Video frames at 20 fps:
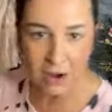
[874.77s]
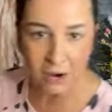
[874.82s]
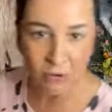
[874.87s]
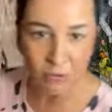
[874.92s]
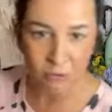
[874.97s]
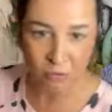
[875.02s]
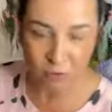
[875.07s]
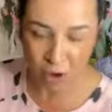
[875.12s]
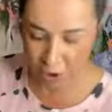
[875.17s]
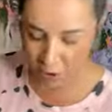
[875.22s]
a
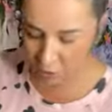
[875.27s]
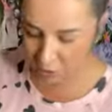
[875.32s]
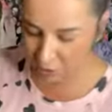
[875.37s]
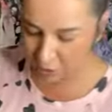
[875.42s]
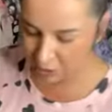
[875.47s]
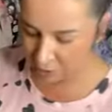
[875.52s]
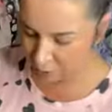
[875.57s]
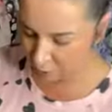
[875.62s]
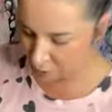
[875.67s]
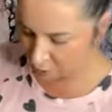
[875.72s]
wrong
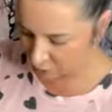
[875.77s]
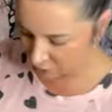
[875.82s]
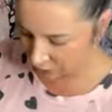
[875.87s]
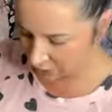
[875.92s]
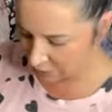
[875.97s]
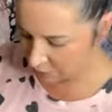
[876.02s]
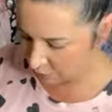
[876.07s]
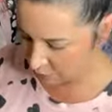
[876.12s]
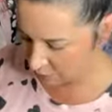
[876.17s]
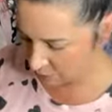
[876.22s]
and
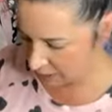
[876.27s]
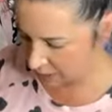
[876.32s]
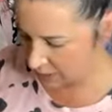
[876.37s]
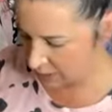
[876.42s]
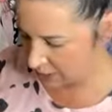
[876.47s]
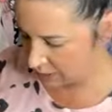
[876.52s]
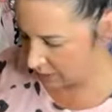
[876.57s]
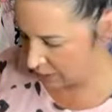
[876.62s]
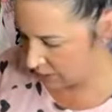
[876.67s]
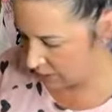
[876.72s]
right
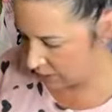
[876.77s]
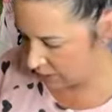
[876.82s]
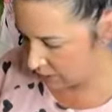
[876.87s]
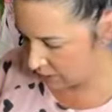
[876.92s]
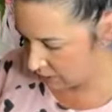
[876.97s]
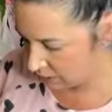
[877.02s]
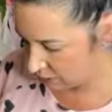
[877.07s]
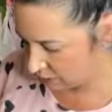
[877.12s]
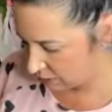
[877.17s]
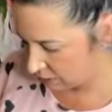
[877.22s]
way.
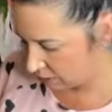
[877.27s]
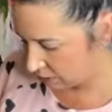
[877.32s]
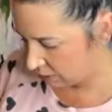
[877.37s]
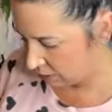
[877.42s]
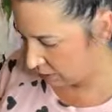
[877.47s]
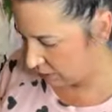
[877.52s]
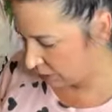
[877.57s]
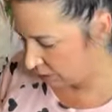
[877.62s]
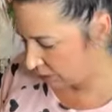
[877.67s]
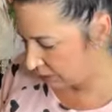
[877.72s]

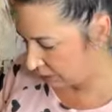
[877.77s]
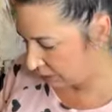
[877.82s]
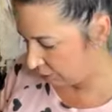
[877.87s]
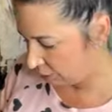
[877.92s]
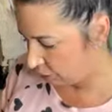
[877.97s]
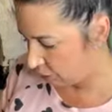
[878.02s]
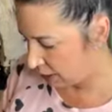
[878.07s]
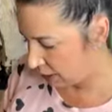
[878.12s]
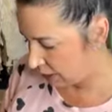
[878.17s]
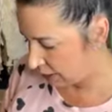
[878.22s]
I think that's
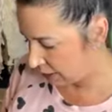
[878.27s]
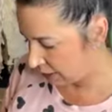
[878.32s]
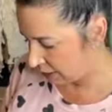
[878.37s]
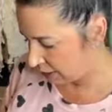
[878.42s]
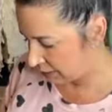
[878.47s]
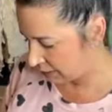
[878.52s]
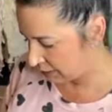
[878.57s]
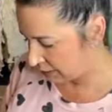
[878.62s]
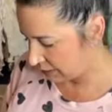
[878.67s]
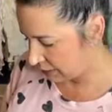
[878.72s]
why I
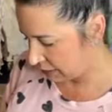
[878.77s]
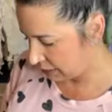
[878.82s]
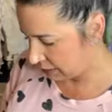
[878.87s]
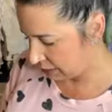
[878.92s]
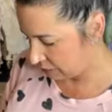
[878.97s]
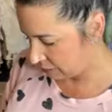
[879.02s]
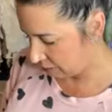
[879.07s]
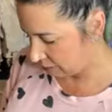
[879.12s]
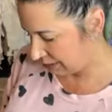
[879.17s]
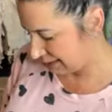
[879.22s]
like
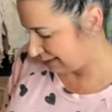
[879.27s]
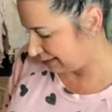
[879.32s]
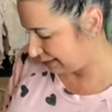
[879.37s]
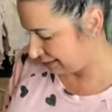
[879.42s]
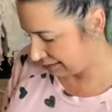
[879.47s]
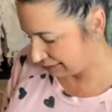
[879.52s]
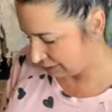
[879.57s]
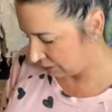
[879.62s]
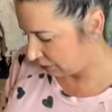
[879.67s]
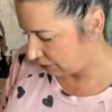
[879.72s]
designing,
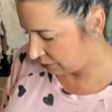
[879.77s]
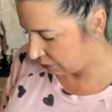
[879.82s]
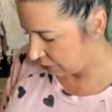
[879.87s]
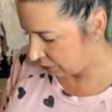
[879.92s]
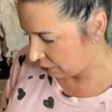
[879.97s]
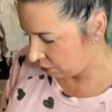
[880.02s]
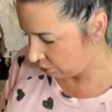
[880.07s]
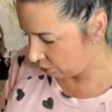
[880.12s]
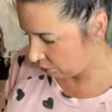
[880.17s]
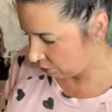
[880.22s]
because there's
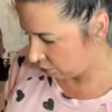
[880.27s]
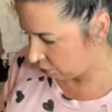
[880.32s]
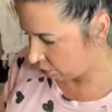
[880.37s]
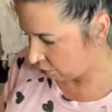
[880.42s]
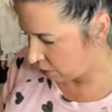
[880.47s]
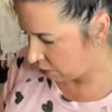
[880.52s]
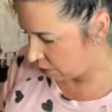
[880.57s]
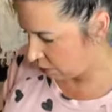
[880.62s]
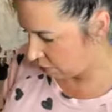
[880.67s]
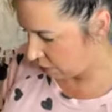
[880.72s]
not a wrong or
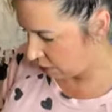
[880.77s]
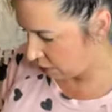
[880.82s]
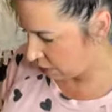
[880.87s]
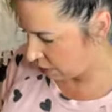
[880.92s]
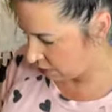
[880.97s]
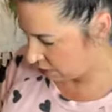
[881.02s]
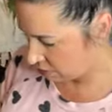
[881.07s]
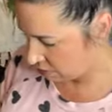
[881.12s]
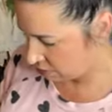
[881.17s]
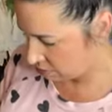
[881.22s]
right way.
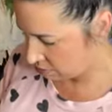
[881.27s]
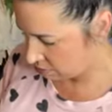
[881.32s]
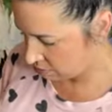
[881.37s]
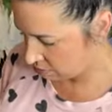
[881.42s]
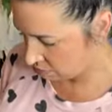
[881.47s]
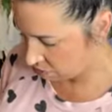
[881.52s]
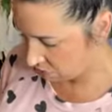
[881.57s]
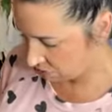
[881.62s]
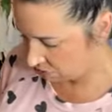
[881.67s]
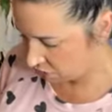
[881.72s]

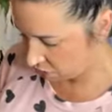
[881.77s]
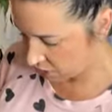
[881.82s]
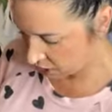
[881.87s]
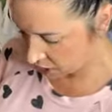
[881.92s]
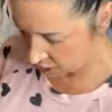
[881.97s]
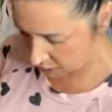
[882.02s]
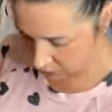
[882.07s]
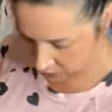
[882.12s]
There's not.